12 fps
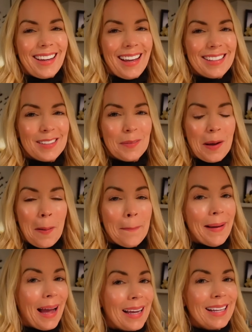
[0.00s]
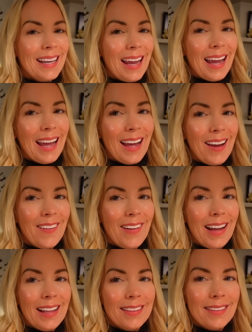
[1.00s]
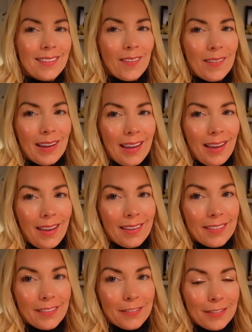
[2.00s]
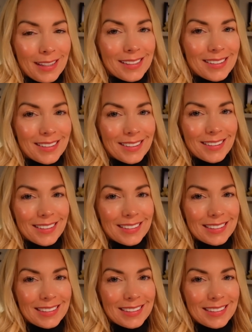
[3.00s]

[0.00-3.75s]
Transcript: Okay, so we are back now, and so is Fraser.